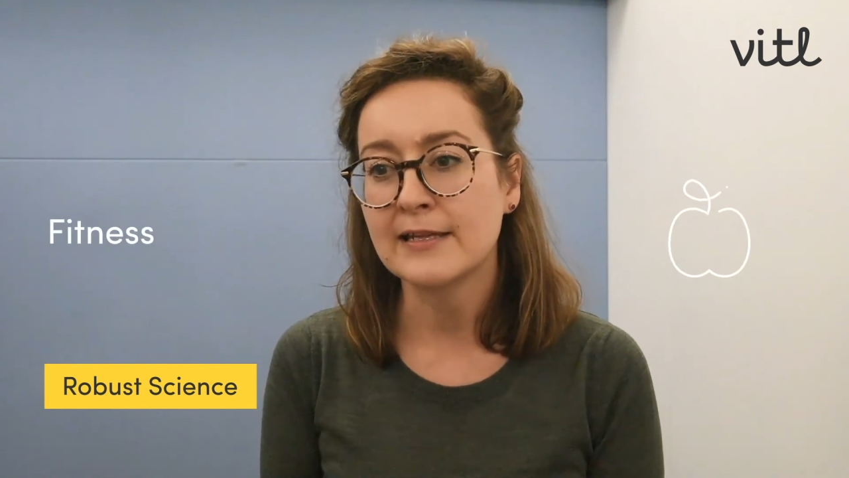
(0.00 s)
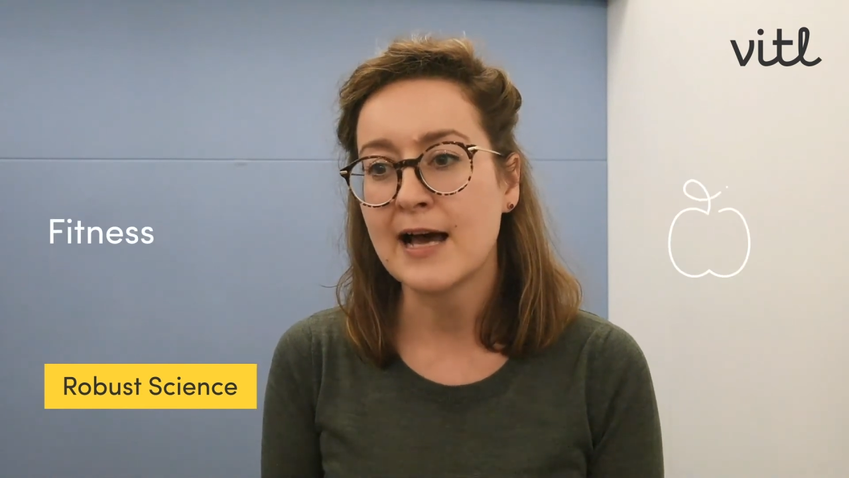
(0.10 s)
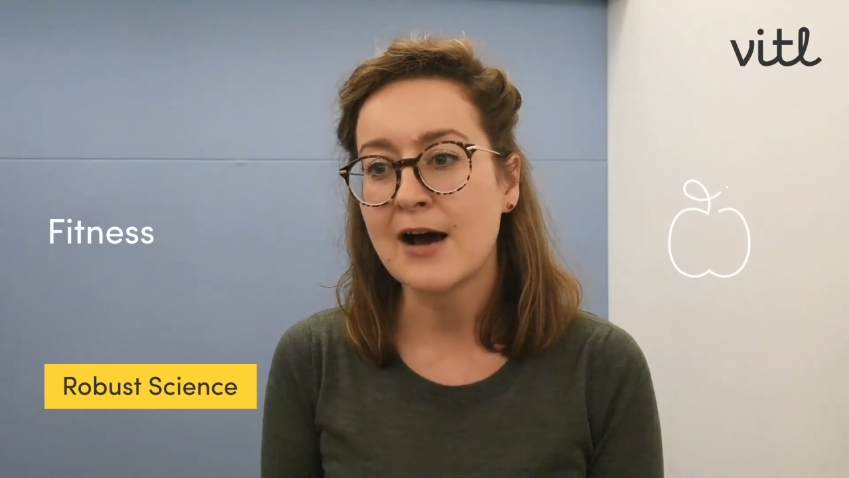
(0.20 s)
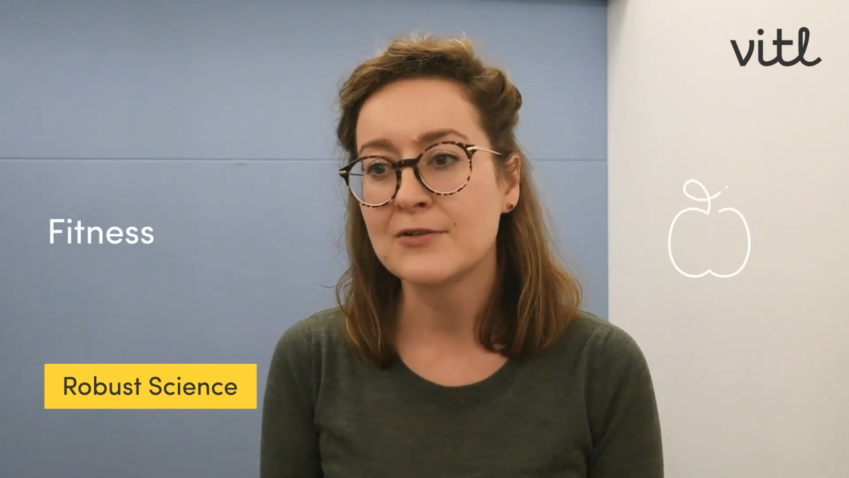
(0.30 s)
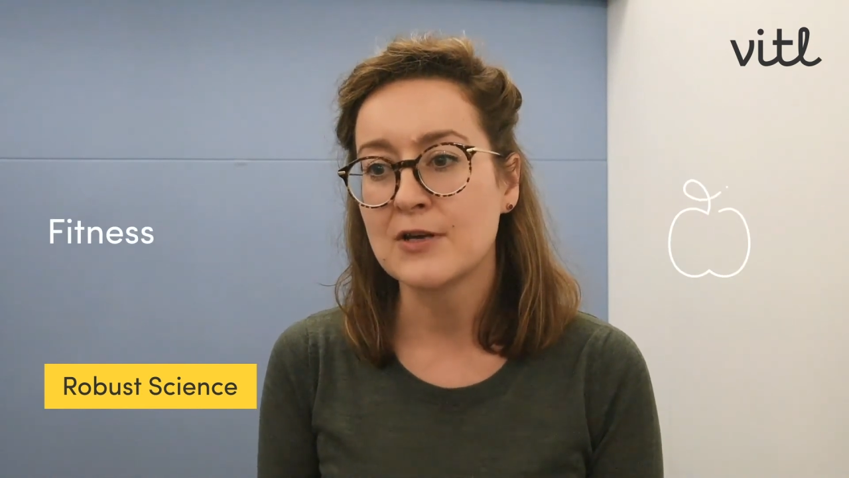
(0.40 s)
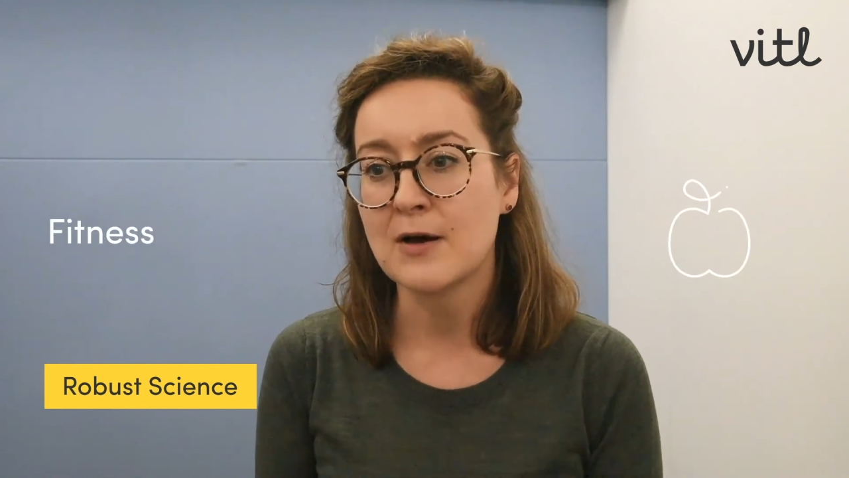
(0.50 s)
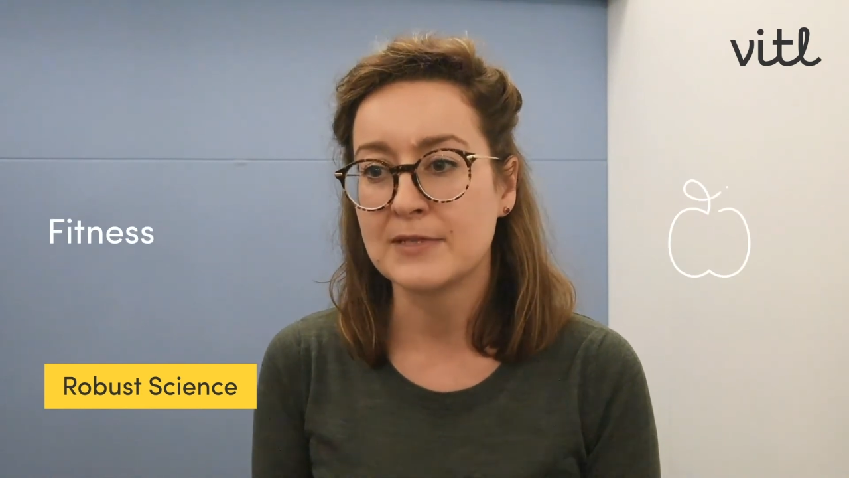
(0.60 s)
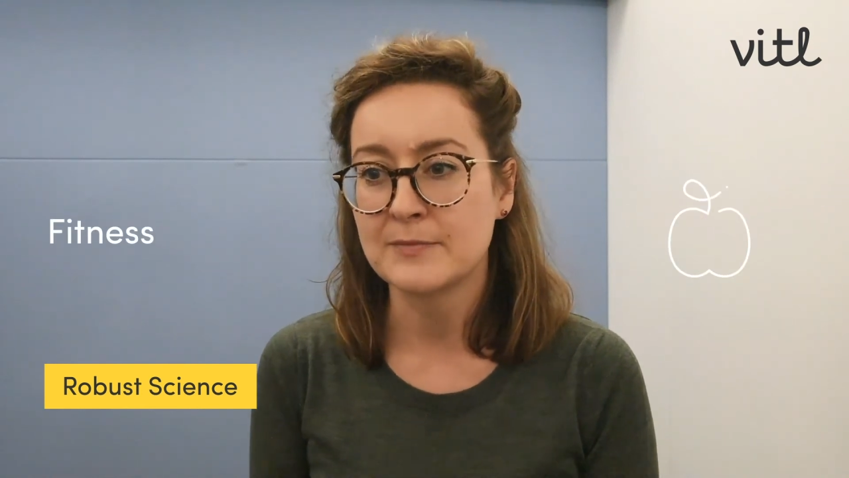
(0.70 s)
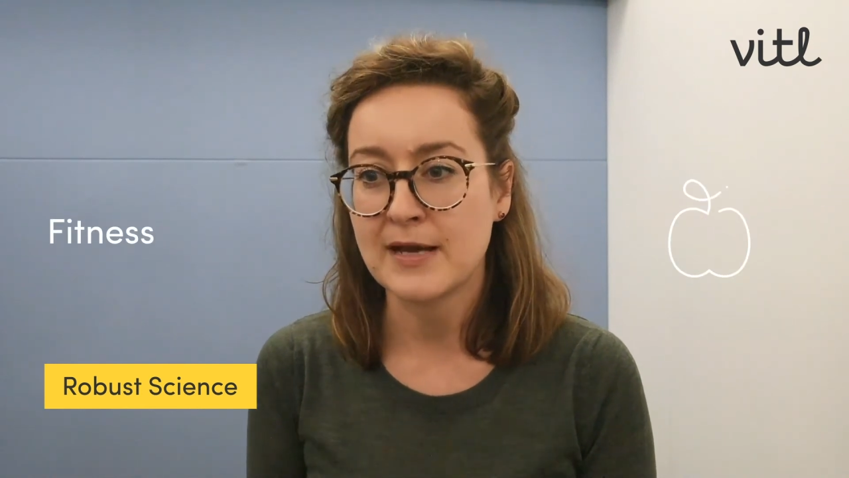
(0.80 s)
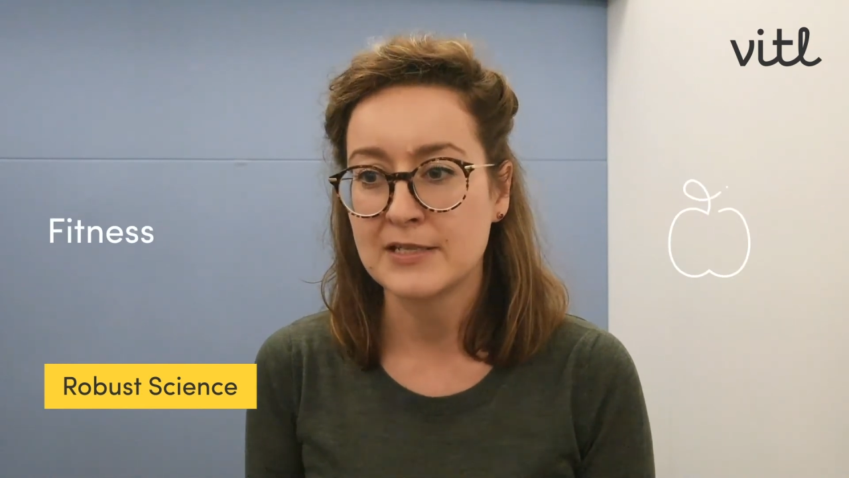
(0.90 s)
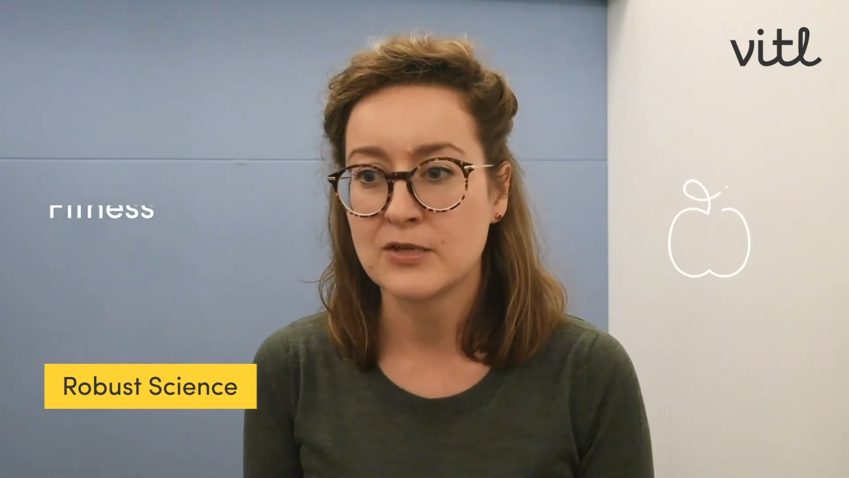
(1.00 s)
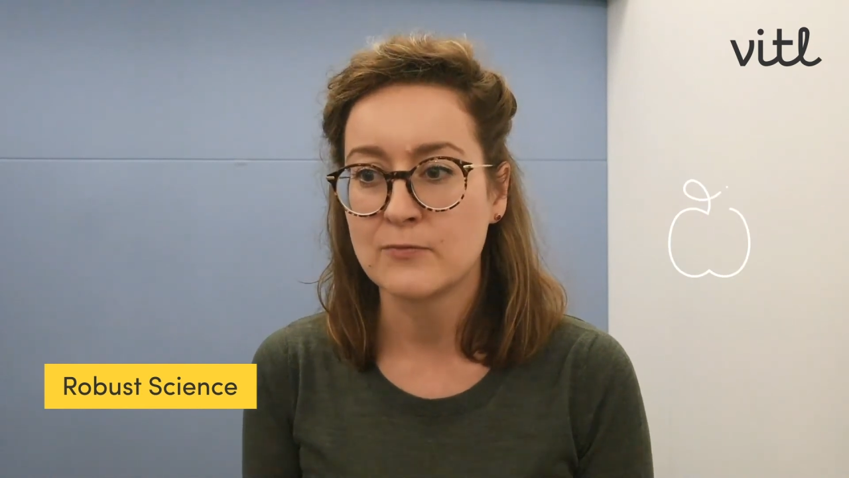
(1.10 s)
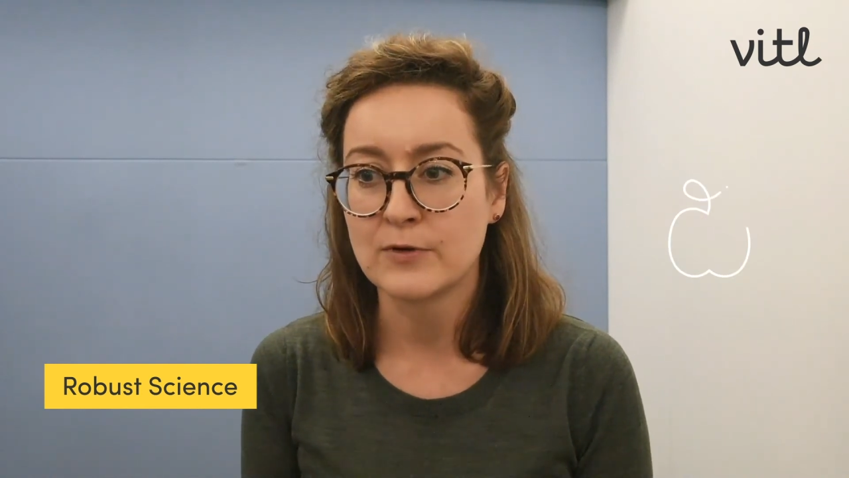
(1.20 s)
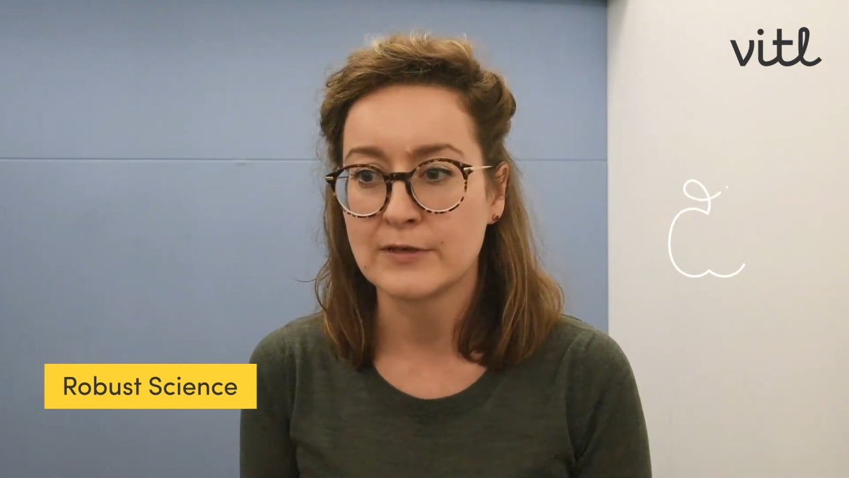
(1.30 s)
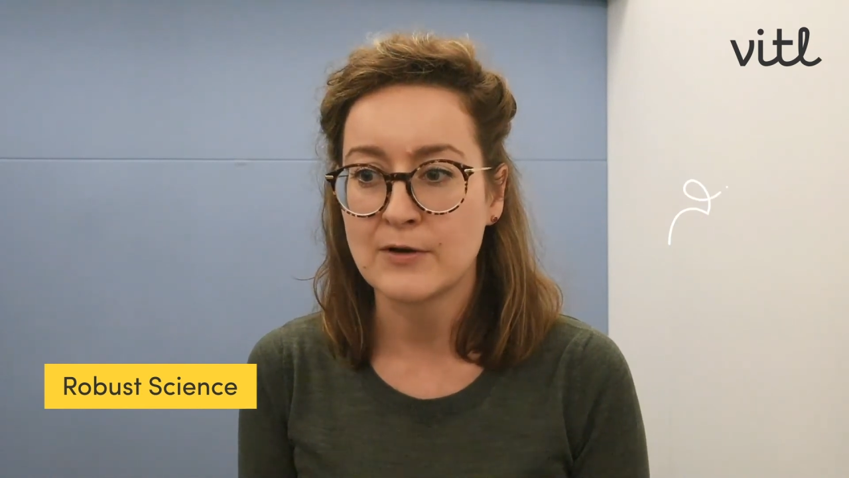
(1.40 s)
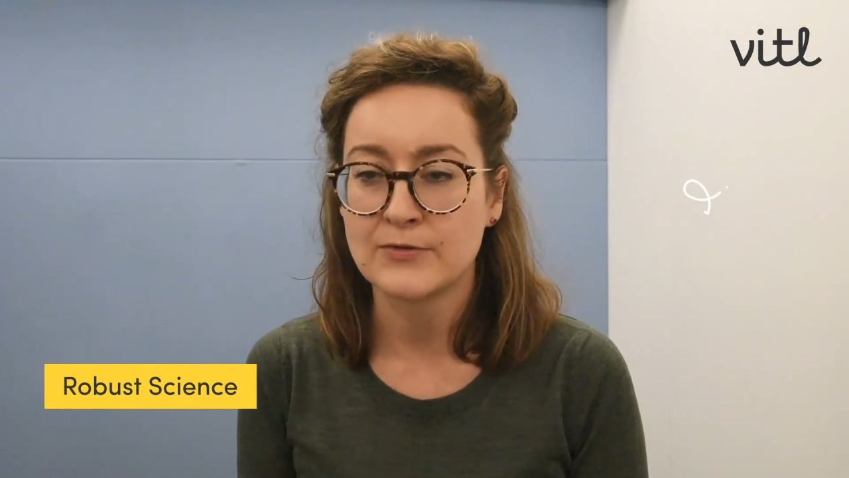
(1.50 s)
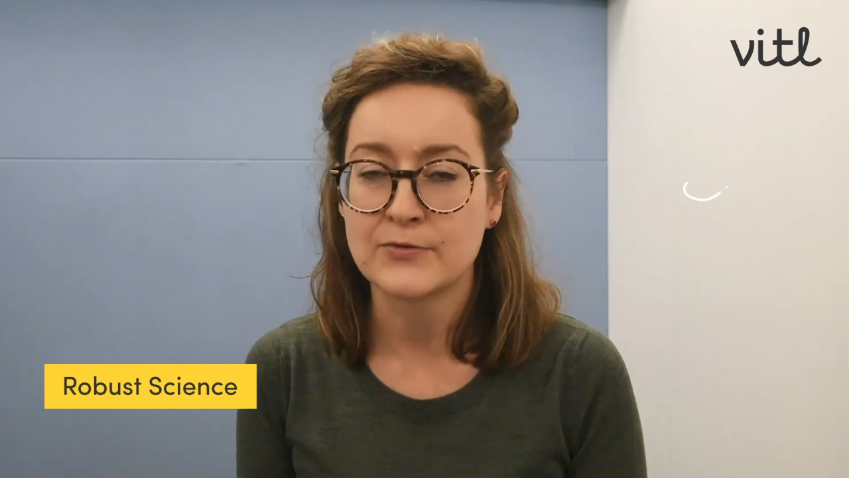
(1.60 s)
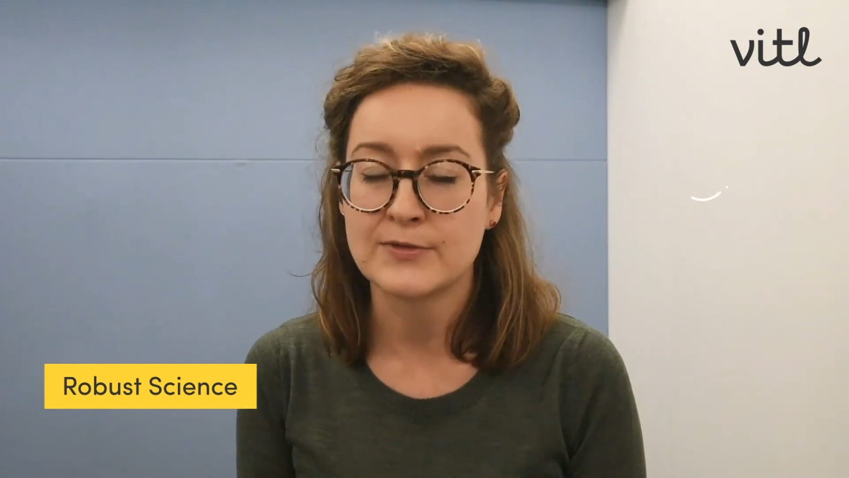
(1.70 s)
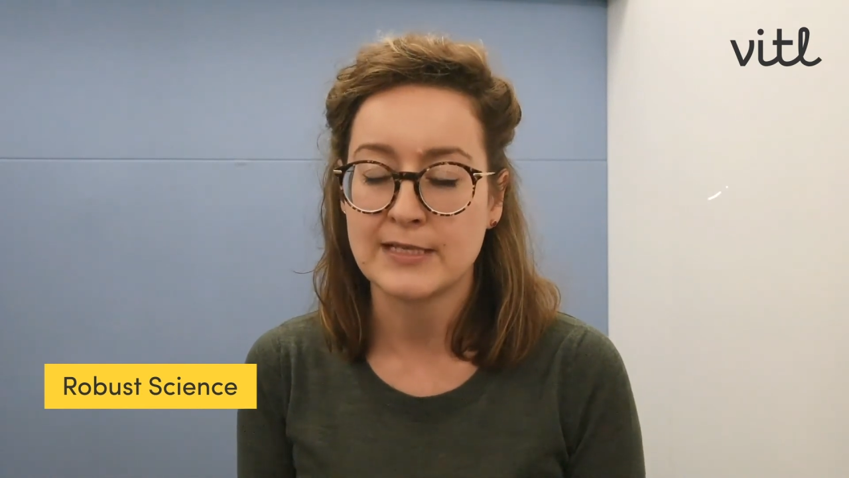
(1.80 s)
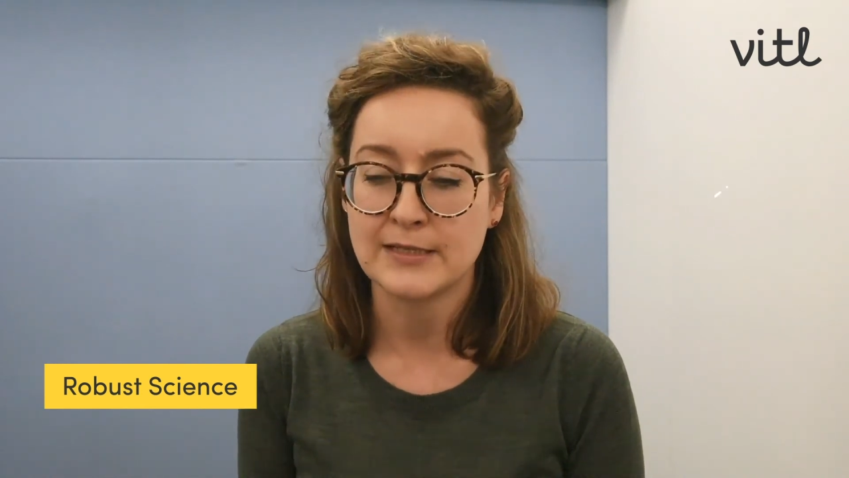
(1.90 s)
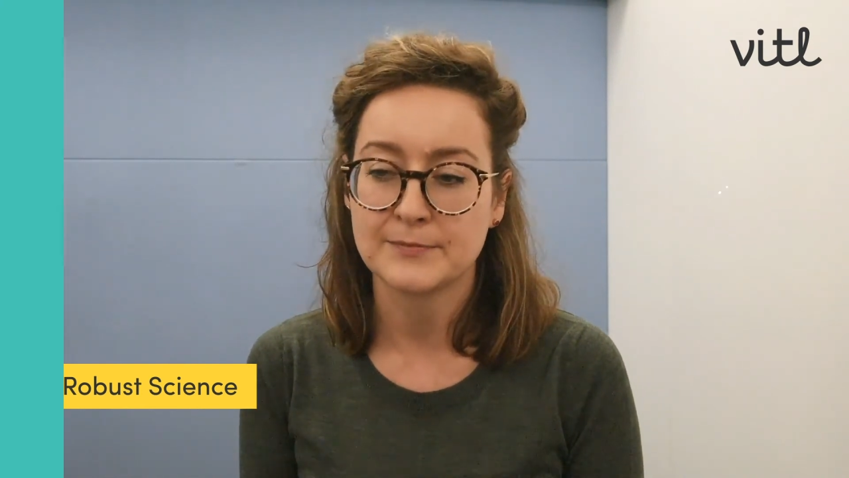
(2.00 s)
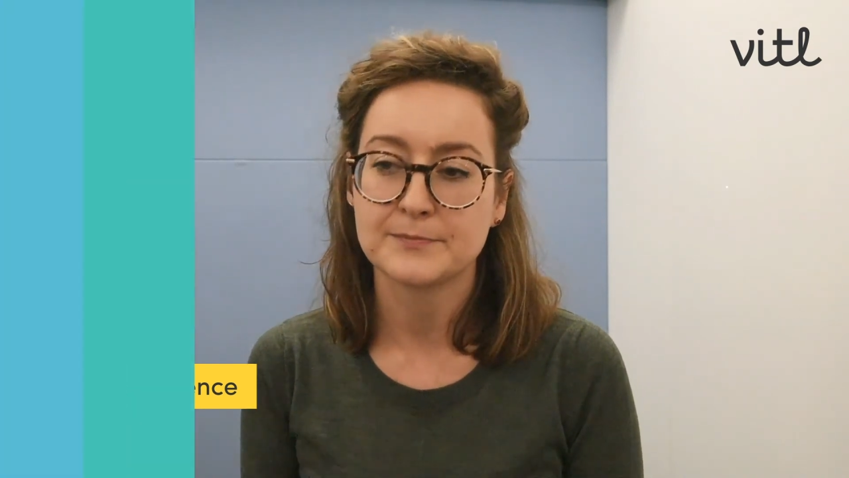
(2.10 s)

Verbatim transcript: and how to optimize your workout routine.